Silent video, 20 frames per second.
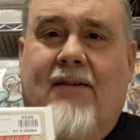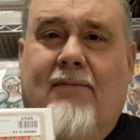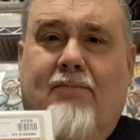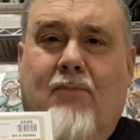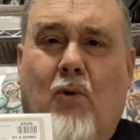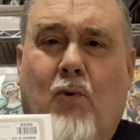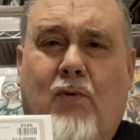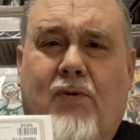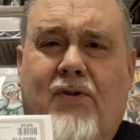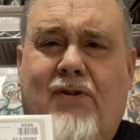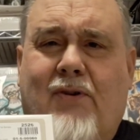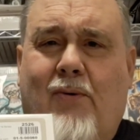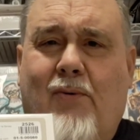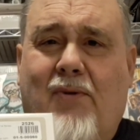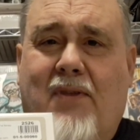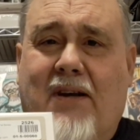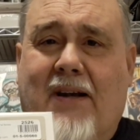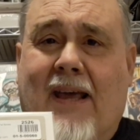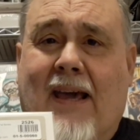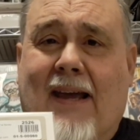moves through
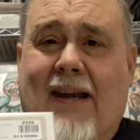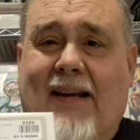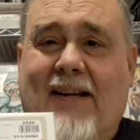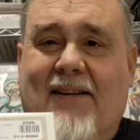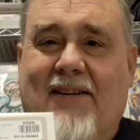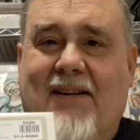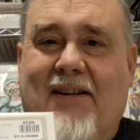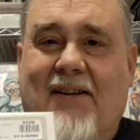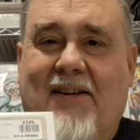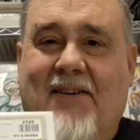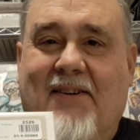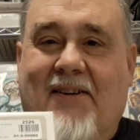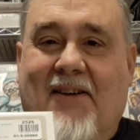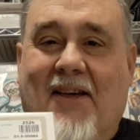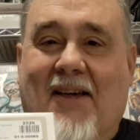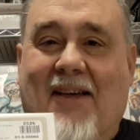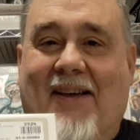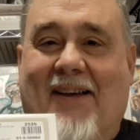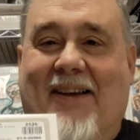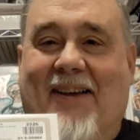the night.
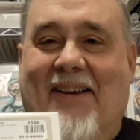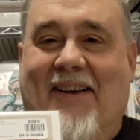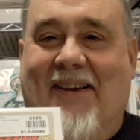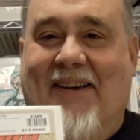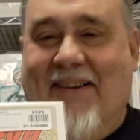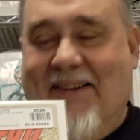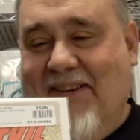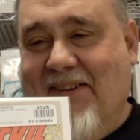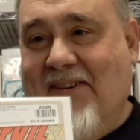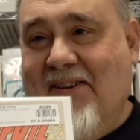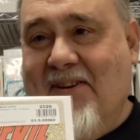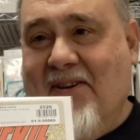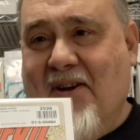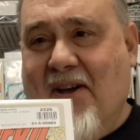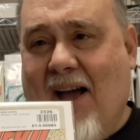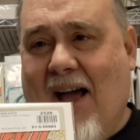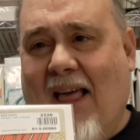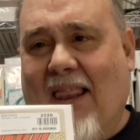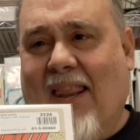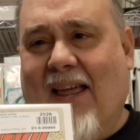
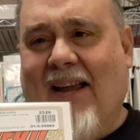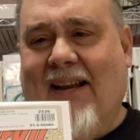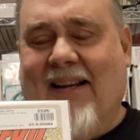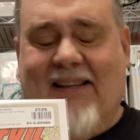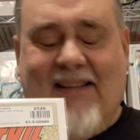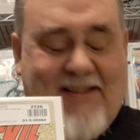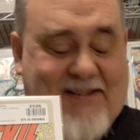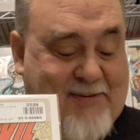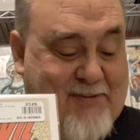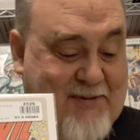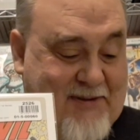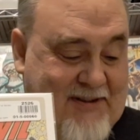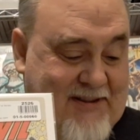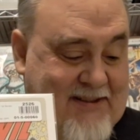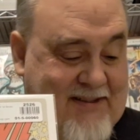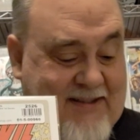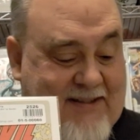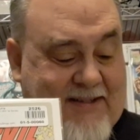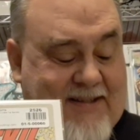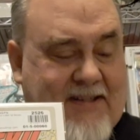I like this one.
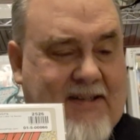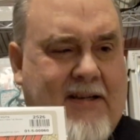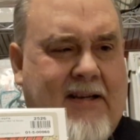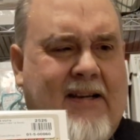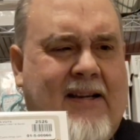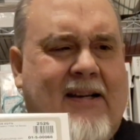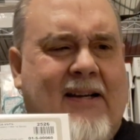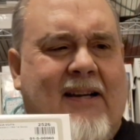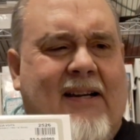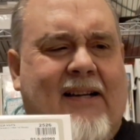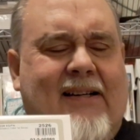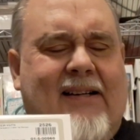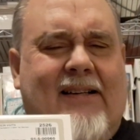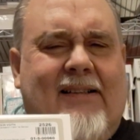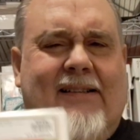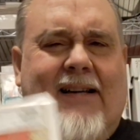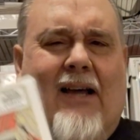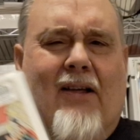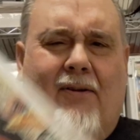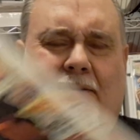
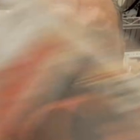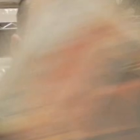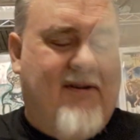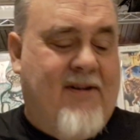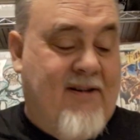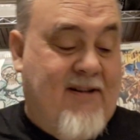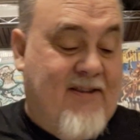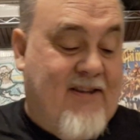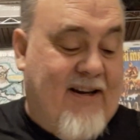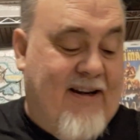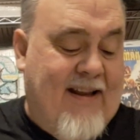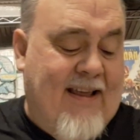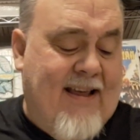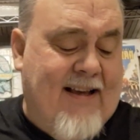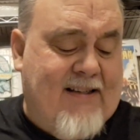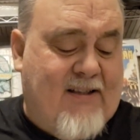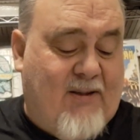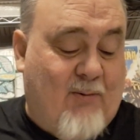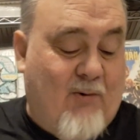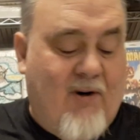Now, the
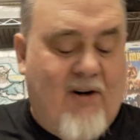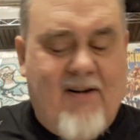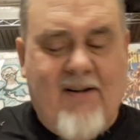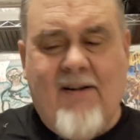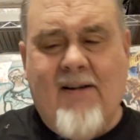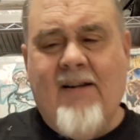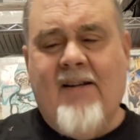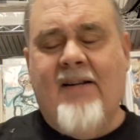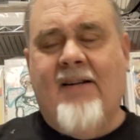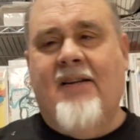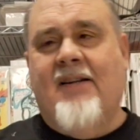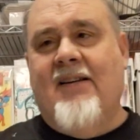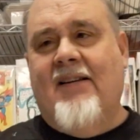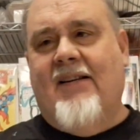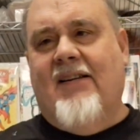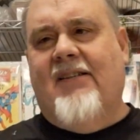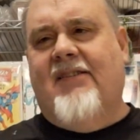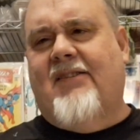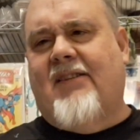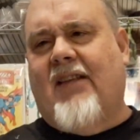next one is